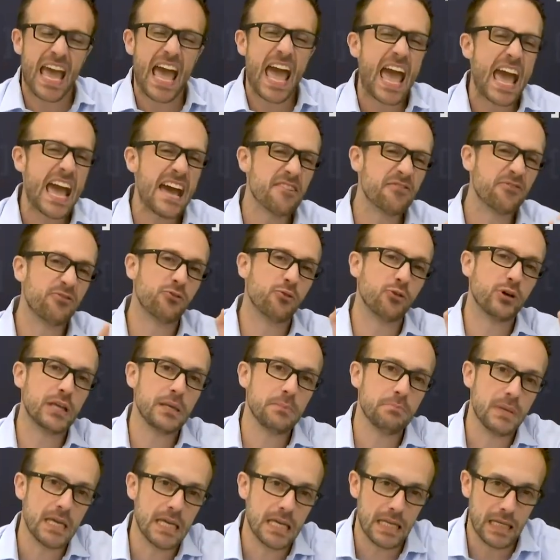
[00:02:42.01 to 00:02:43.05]
Every
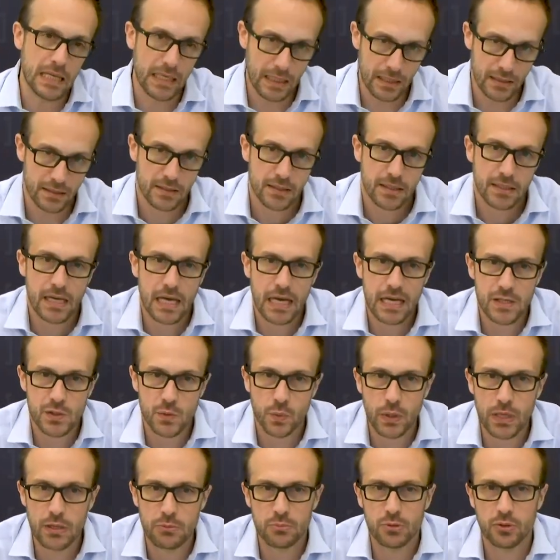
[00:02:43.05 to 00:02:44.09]
meeting as
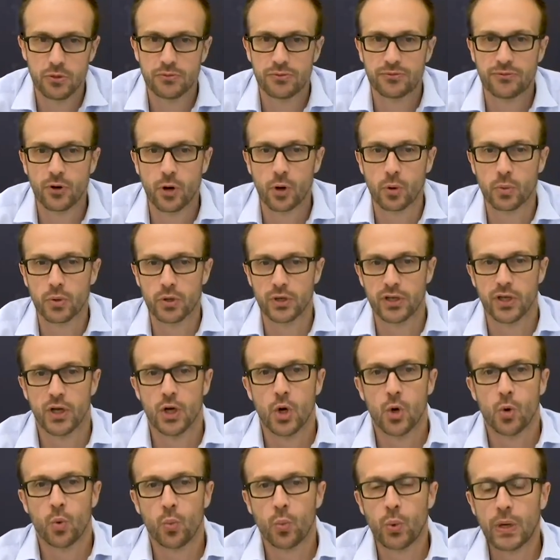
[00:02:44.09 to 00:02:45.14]
we move forward
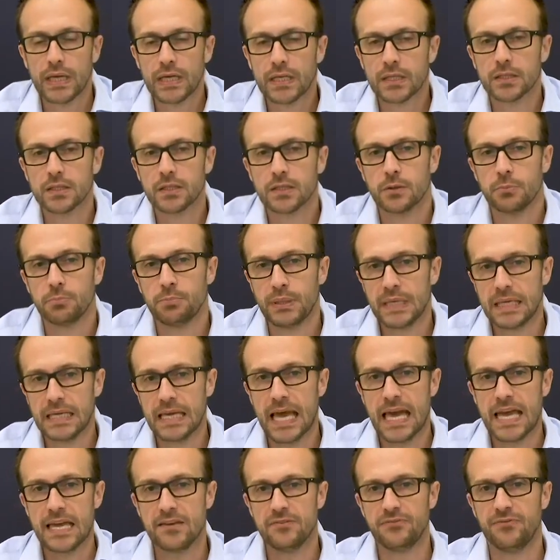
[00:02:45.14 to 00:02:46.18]
will be
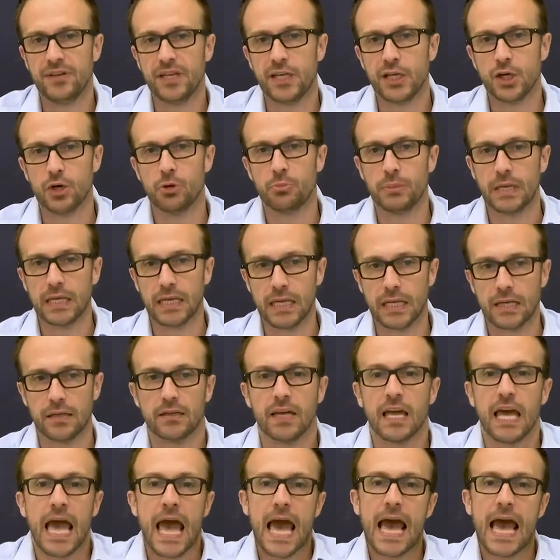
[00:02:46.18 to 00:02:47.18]
a video meeting.